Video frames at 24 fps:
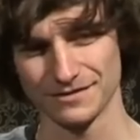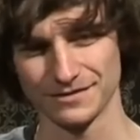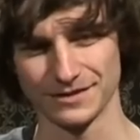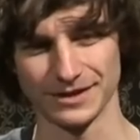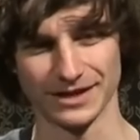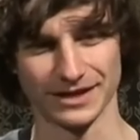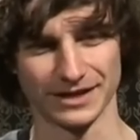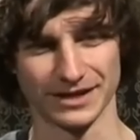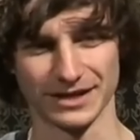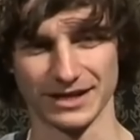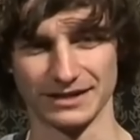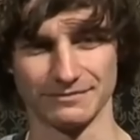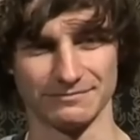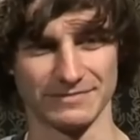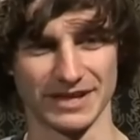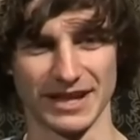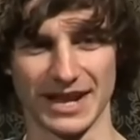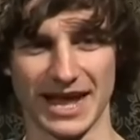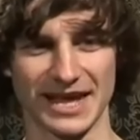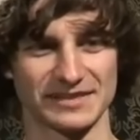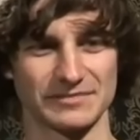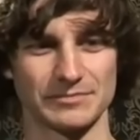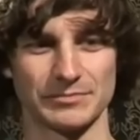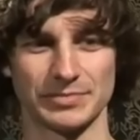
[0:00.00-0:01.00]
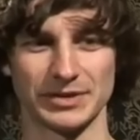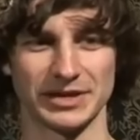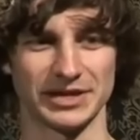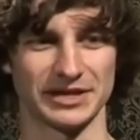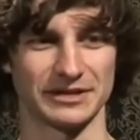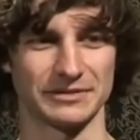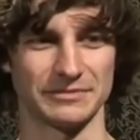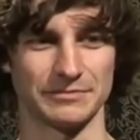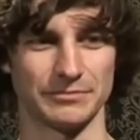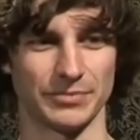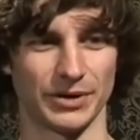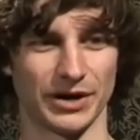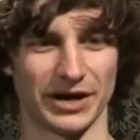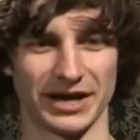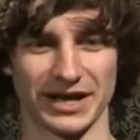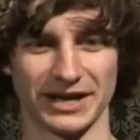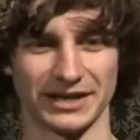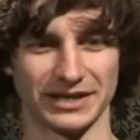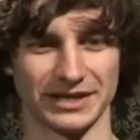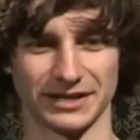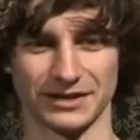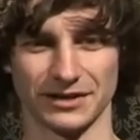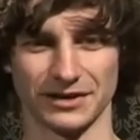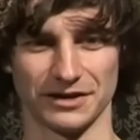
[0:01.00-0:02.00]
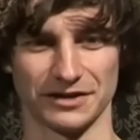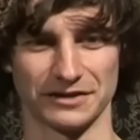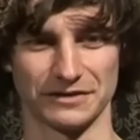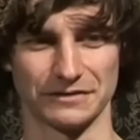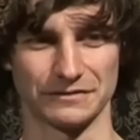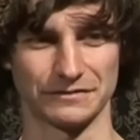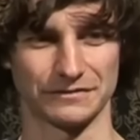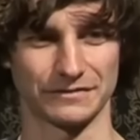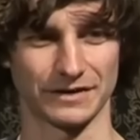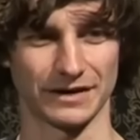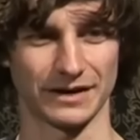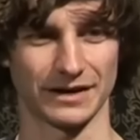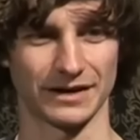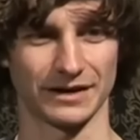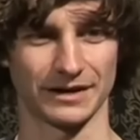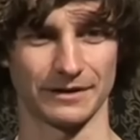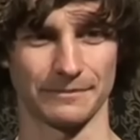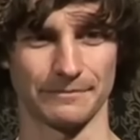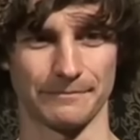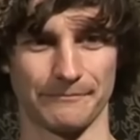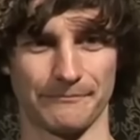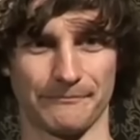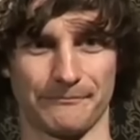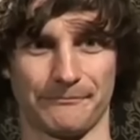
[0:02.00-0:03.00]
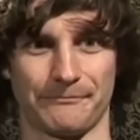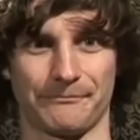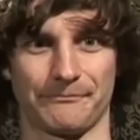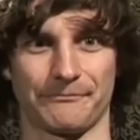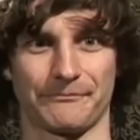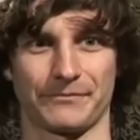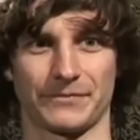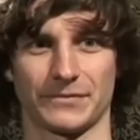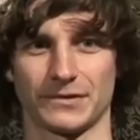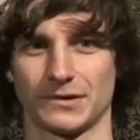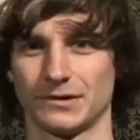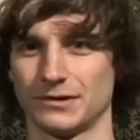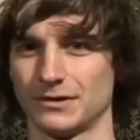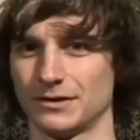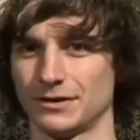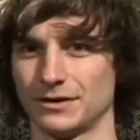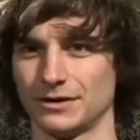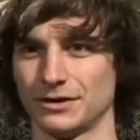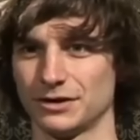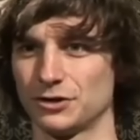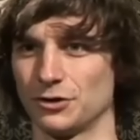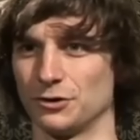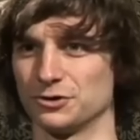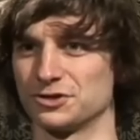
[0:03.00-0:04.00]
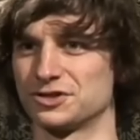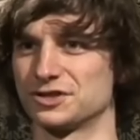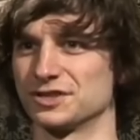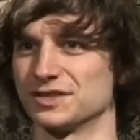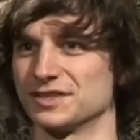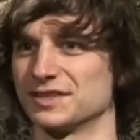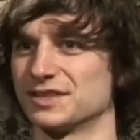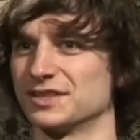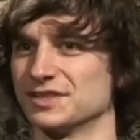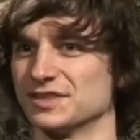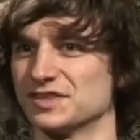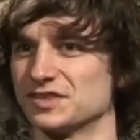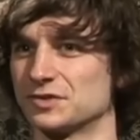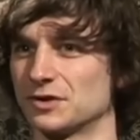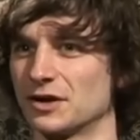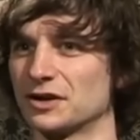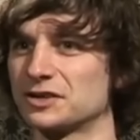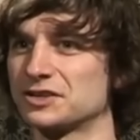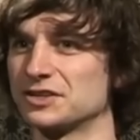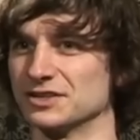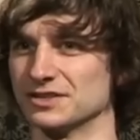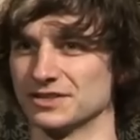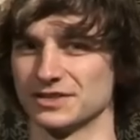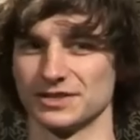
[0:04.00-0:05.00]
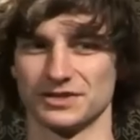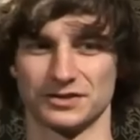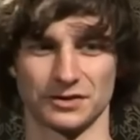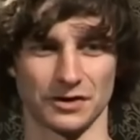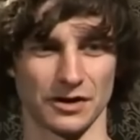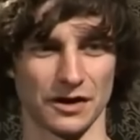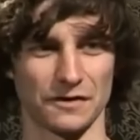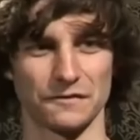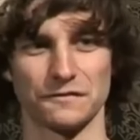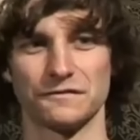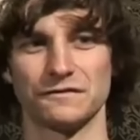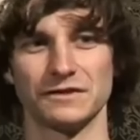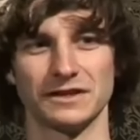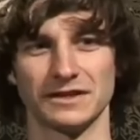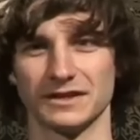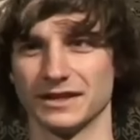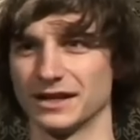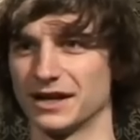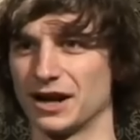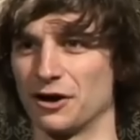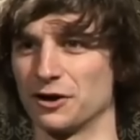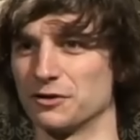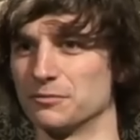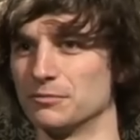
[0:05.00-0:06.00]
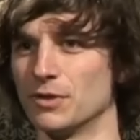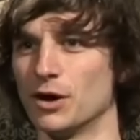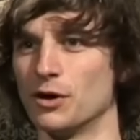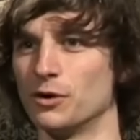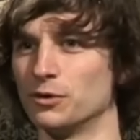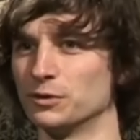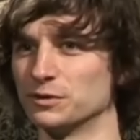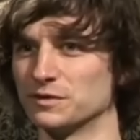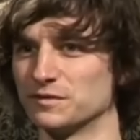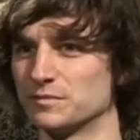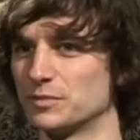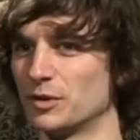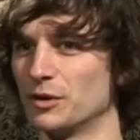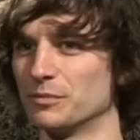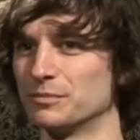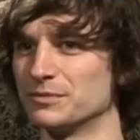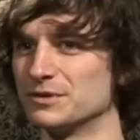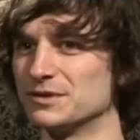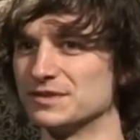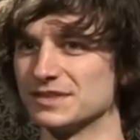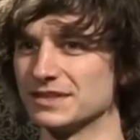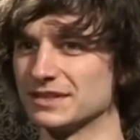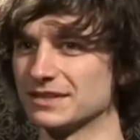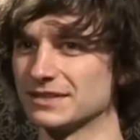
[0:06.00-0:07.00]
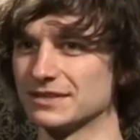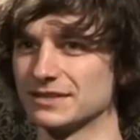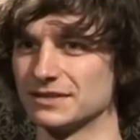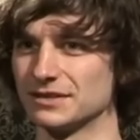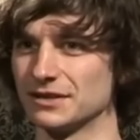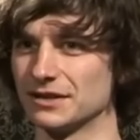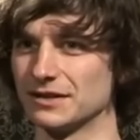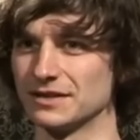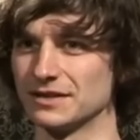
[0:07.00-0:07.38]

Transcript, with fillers: That it hasn't been by any kind of conscious construction to try and fit the current mold of pop music. You know,